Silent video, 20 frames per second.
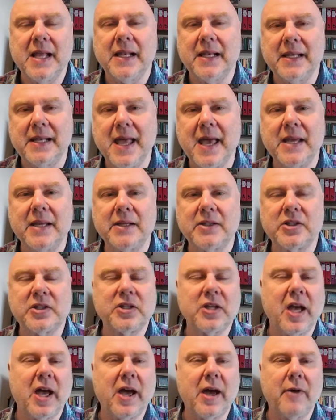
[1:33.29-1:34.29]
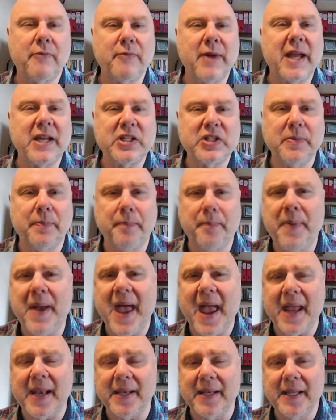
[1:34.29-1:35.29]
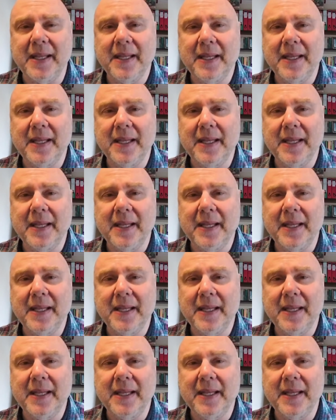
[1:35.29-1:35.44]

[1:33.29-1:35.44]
let's rest Ben.